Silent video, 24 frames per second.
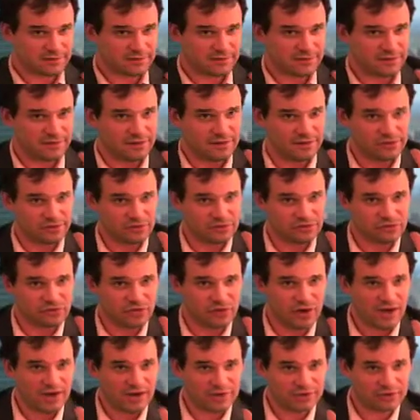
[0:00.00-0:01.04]
They're
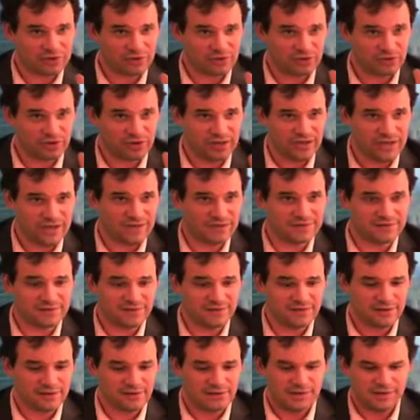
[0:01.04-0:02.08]
trying to create
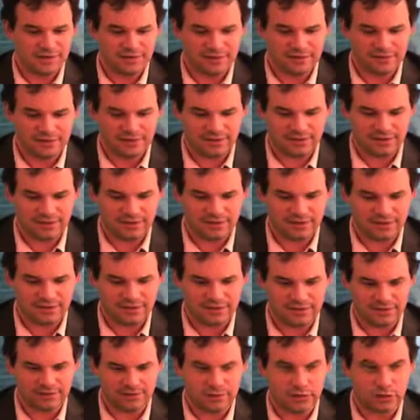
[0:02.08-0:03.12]

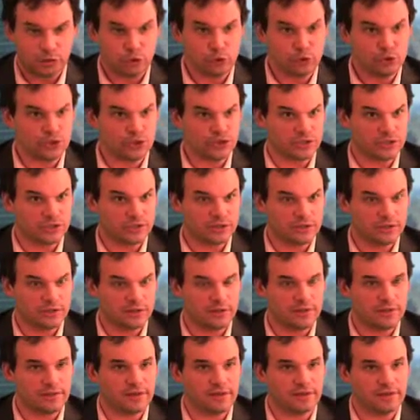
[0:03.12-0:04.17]
the illusion
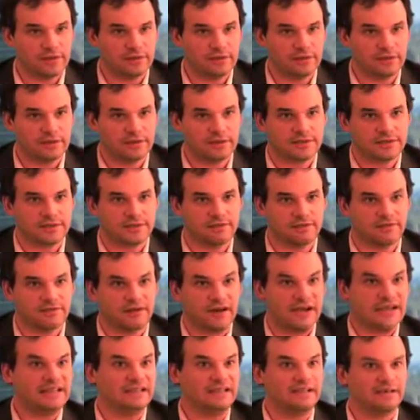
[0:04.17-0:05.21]
that it's a
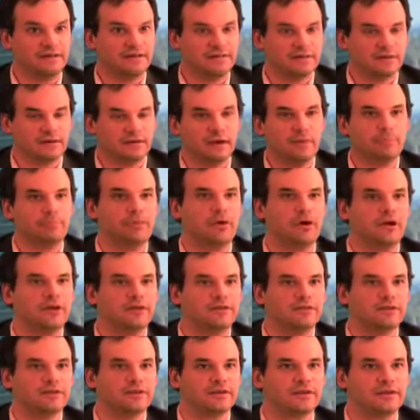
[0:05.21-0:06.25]
violent
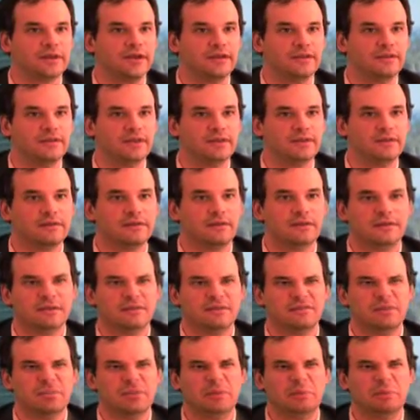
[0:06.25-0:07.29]
uprising and that
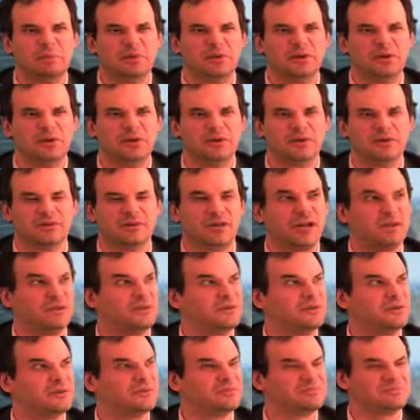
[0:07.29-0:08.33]
these people are, I don't
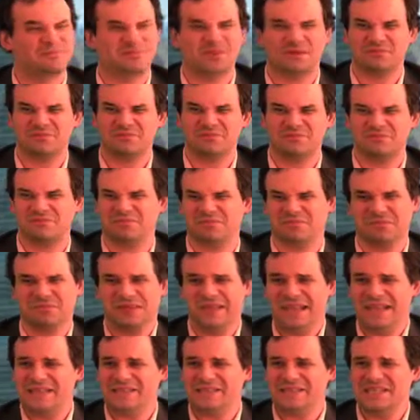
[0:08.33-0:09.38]
know, that
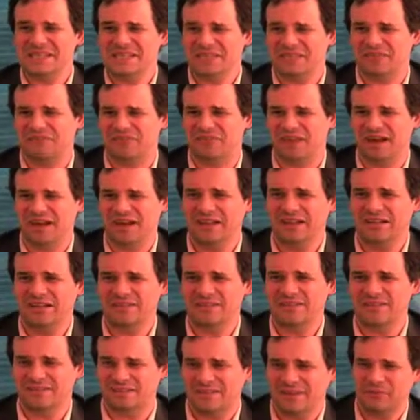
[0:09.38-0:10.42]
lazy and
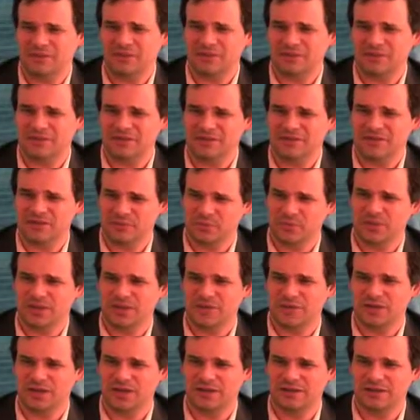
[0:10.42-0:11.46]
violent? Is that that's what they're
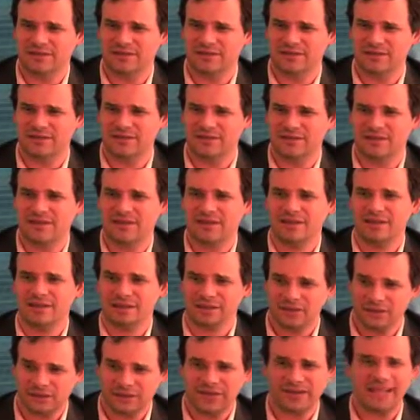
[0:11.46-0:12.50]
trying to tell us?
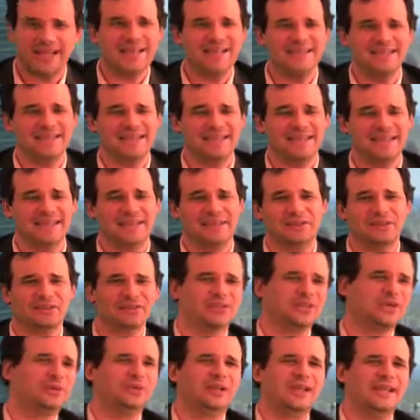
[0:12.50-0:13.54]
They're lazy, and they're
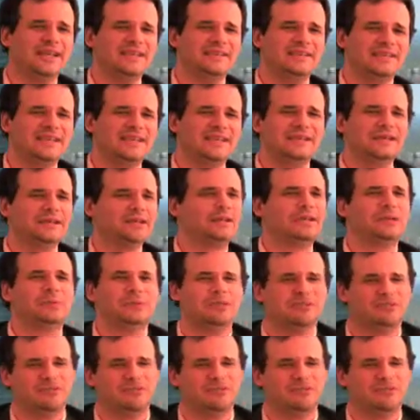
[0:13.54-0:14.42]
so lazy that they're going to be